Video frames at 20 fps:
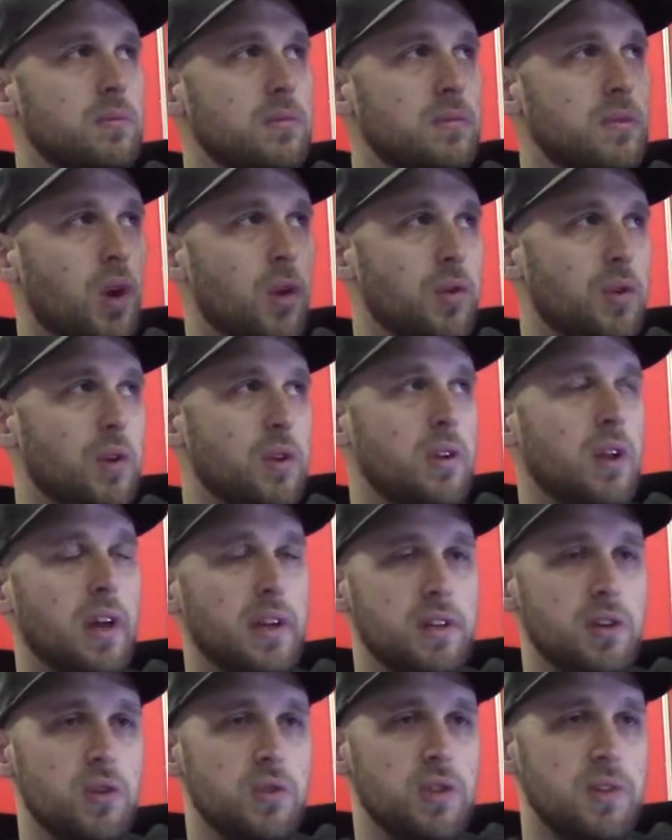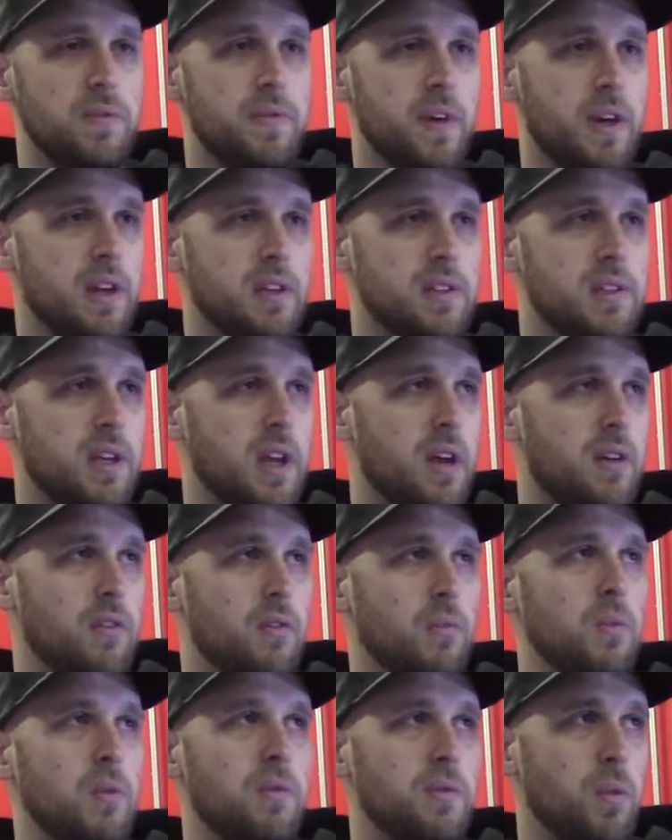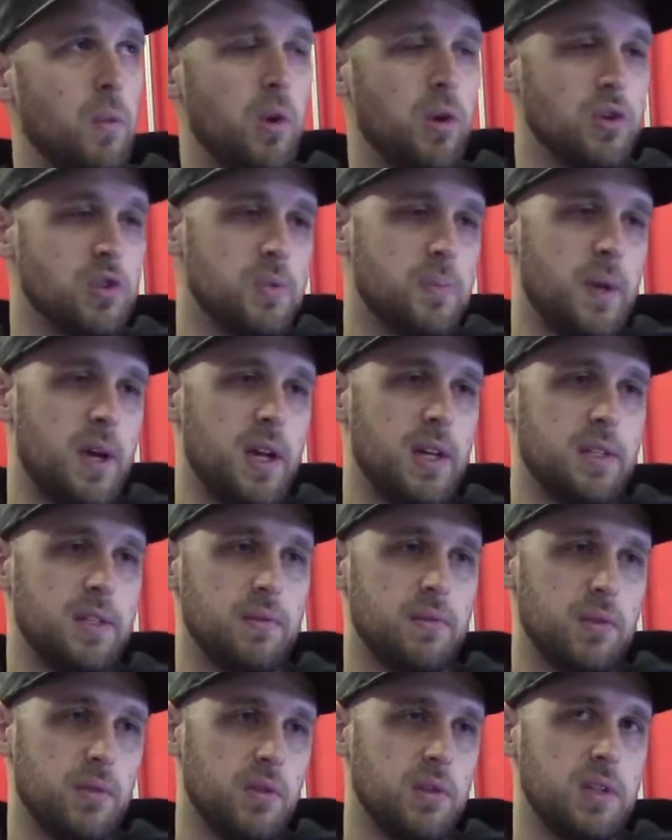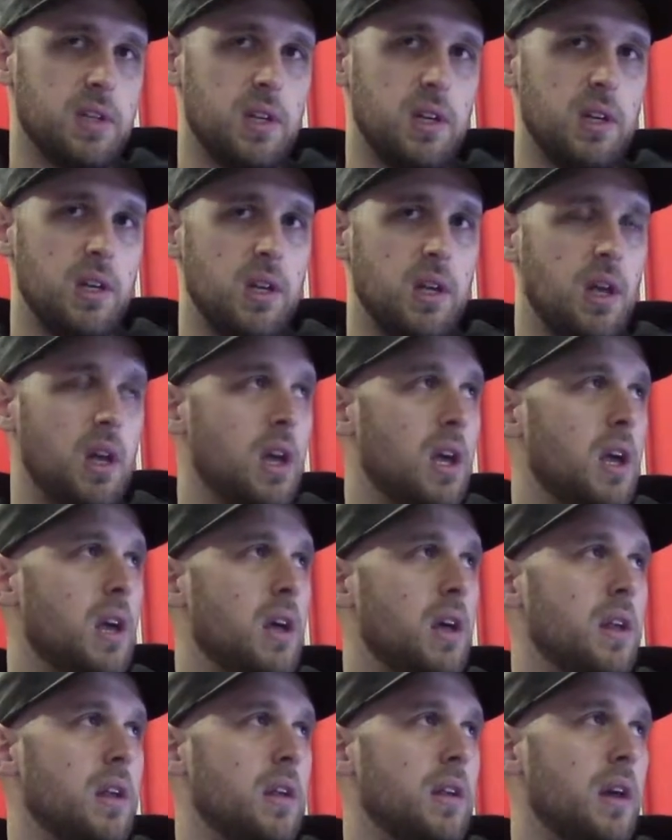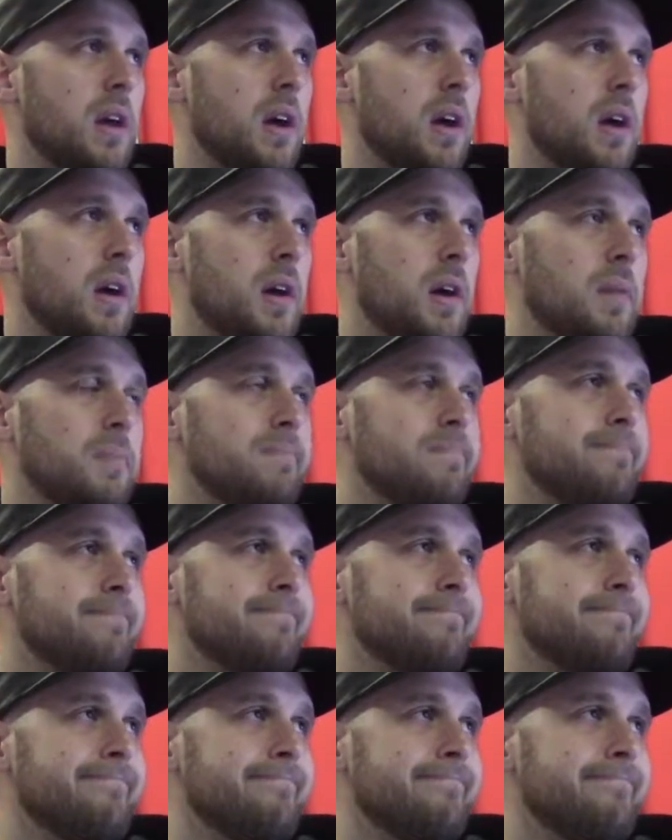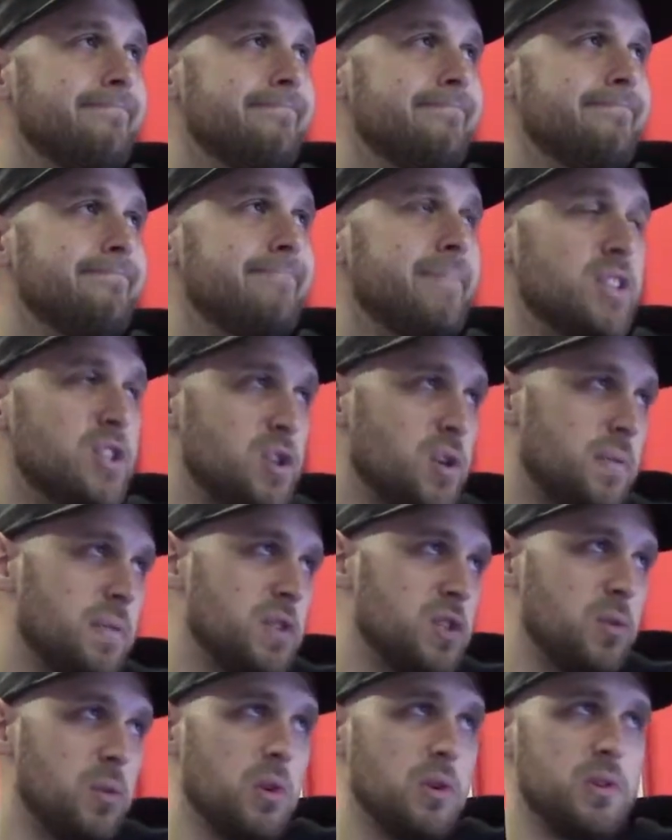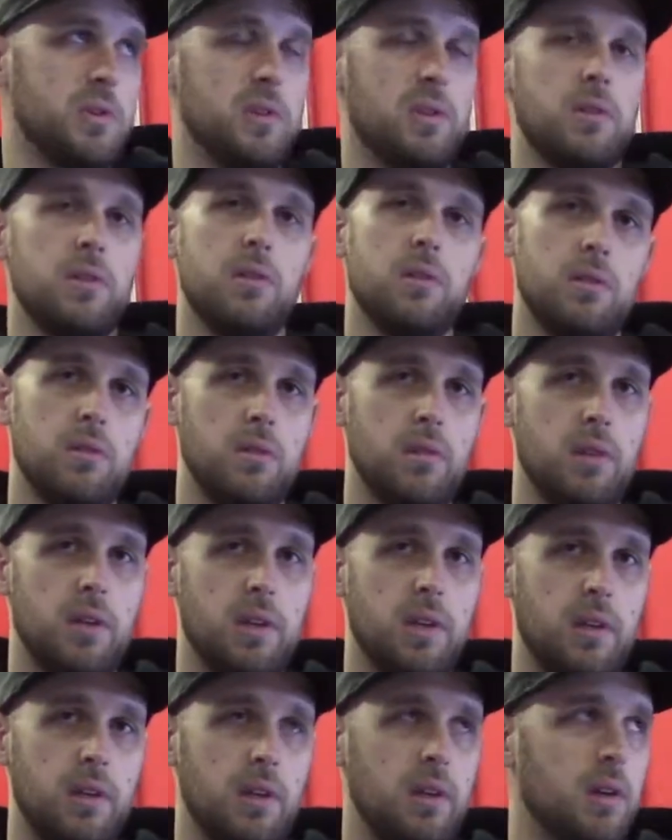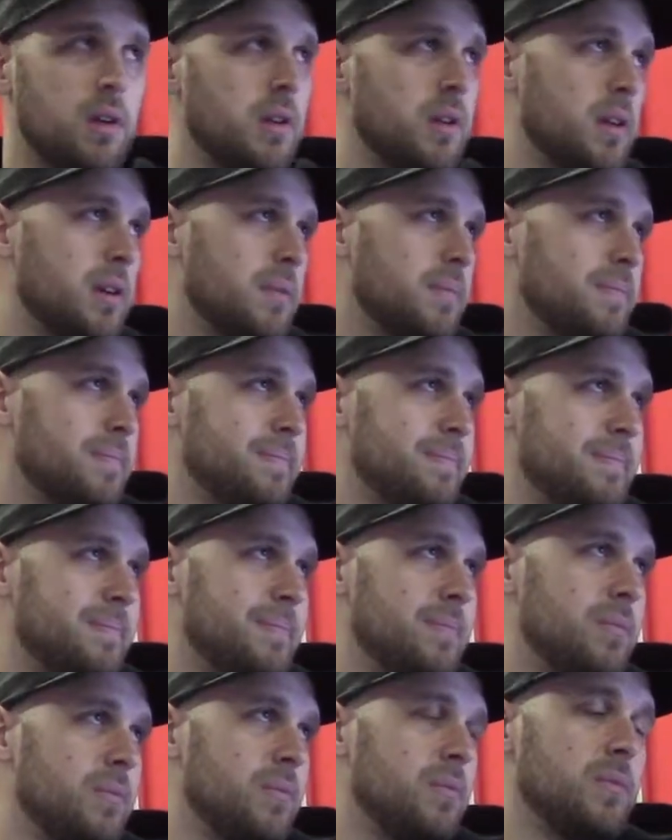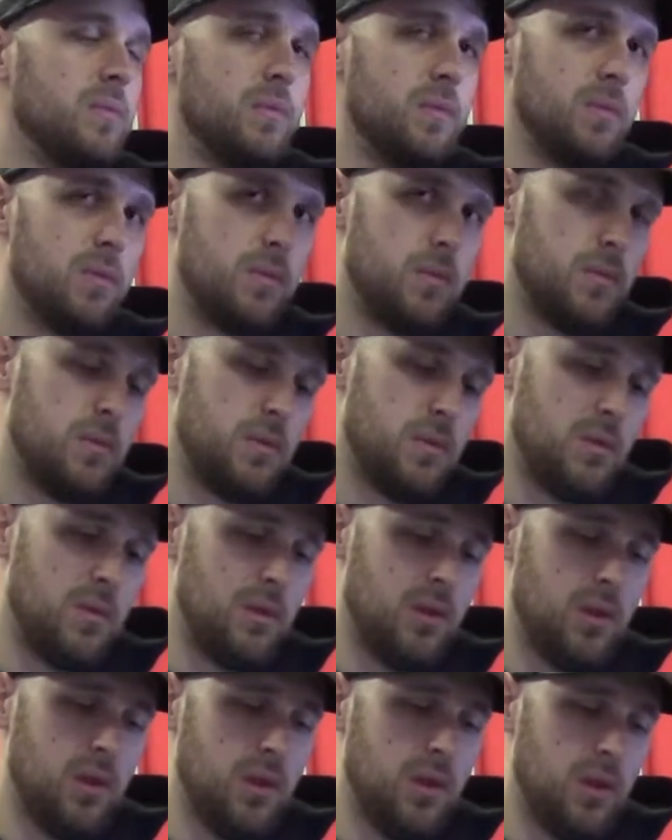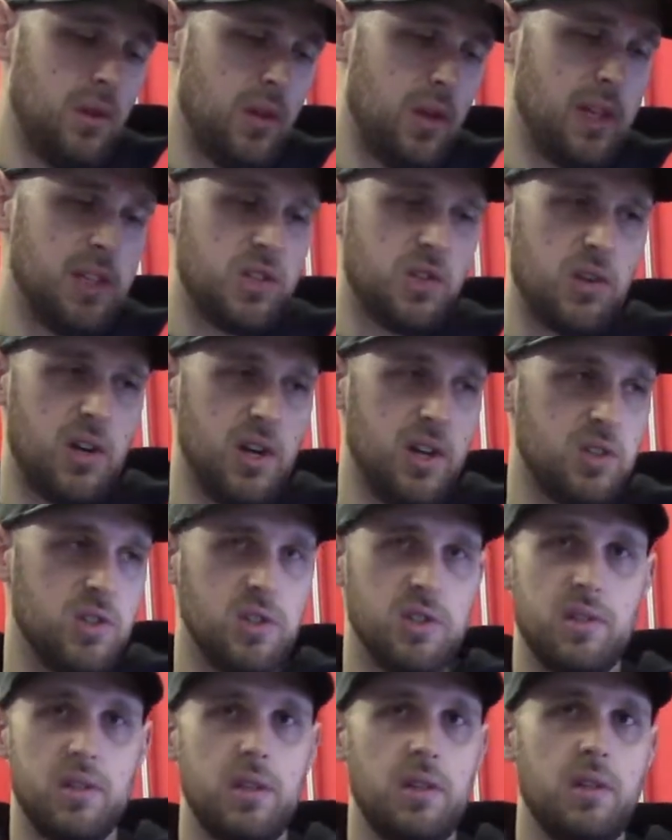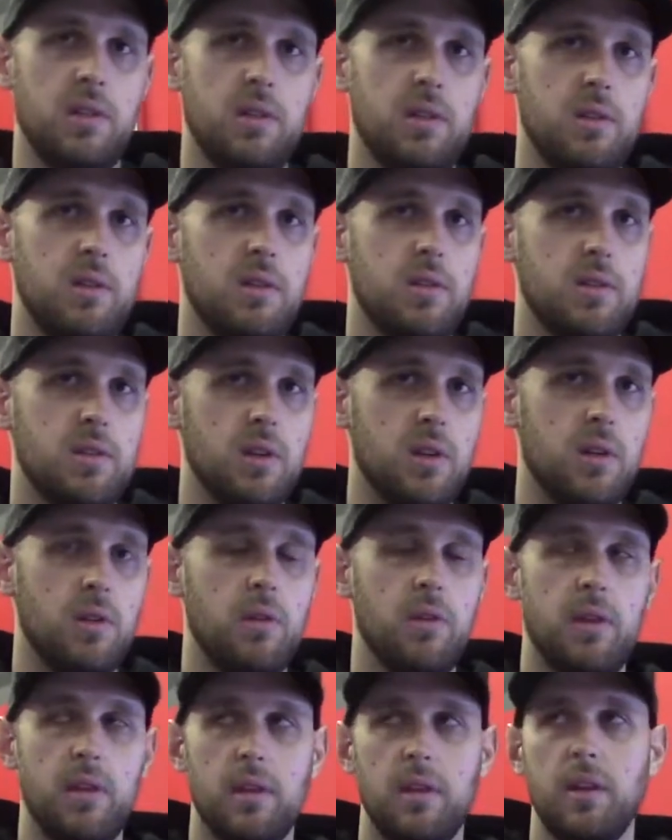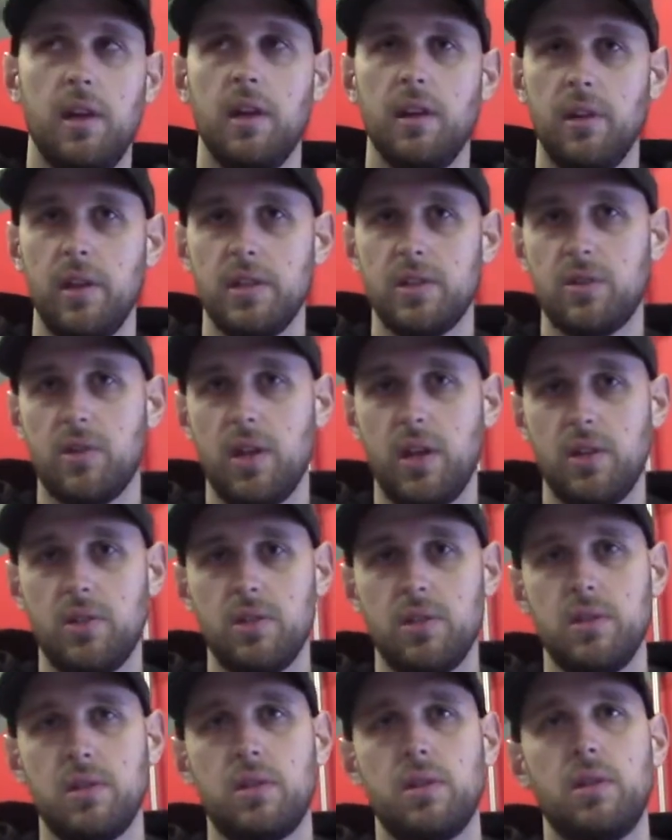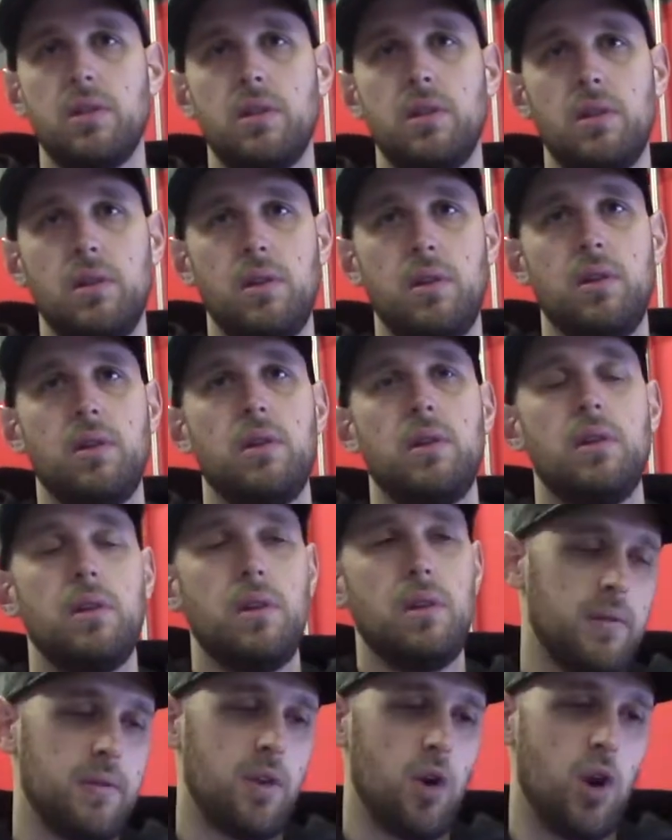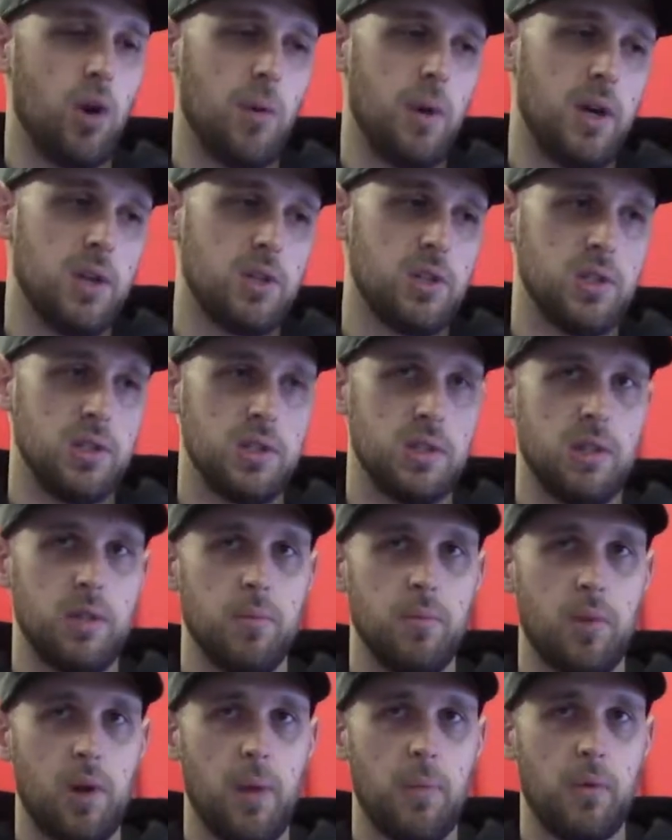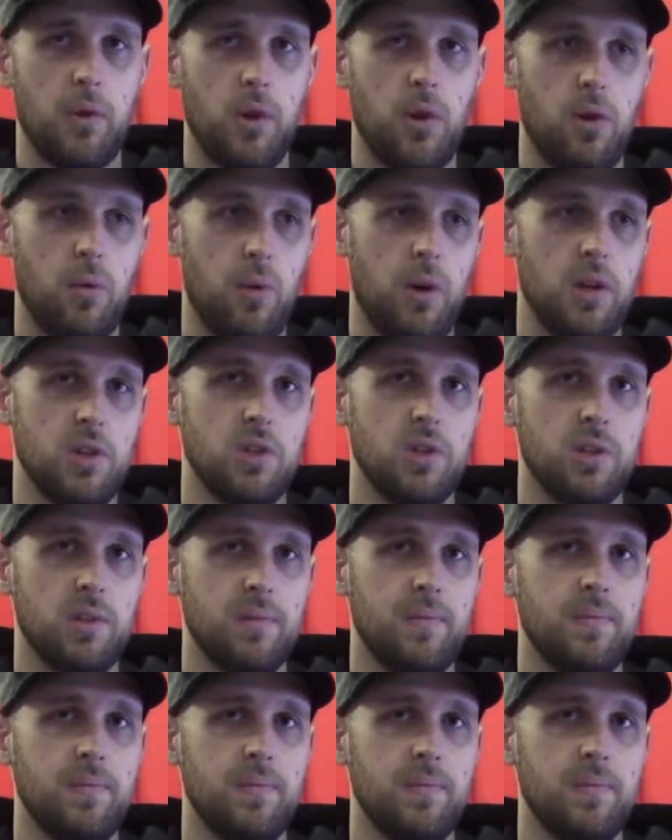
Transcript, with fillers: No like no defects. You got to remove the water spots if there is any and. Uh, and surface swirls, like you know, like what are surface swirls? Light scratches. So yeah, light scratches, car washes, and improper car washing.